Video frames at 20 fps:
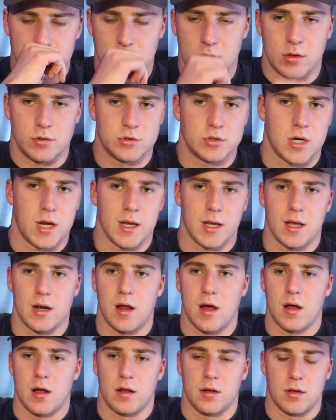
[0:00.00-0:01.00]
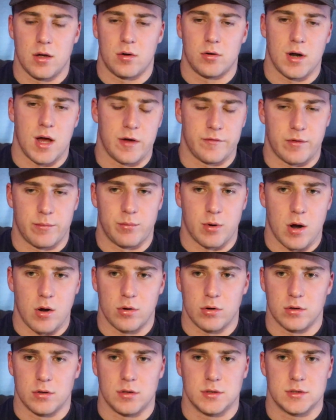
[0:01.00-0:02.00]
Don't try and get a loan off a
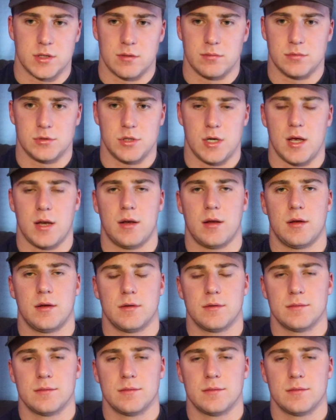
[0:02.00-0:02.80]
broker or some shit.